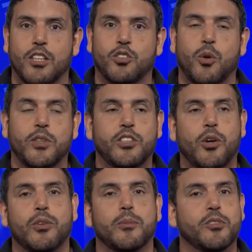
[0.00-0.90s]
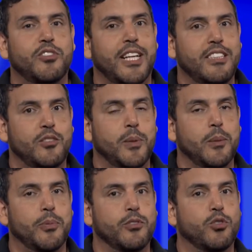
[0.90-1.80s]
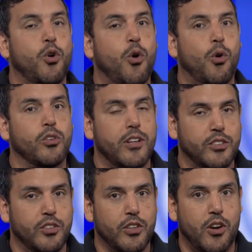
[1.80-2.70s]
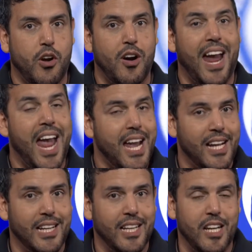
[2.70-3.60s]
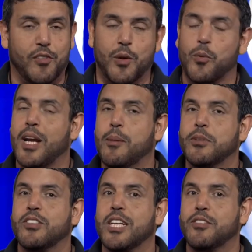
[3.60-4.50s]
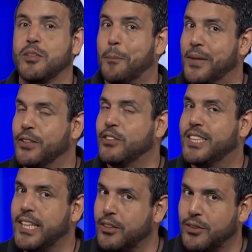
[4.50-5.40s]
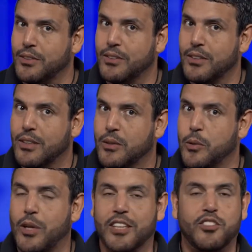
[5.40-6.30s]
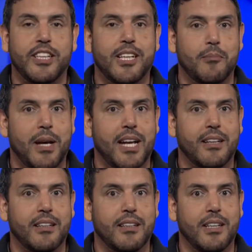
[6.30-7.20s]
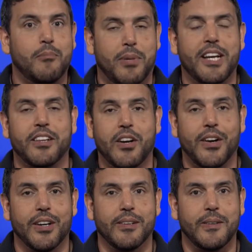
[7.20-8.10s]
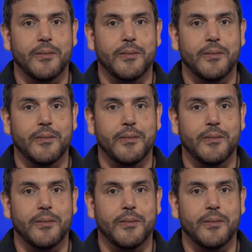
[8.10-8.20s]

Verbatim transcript: So we told the Mercedes people to hold on to the car, and if they were able to give us a better deal, we would actually come back and buy the car.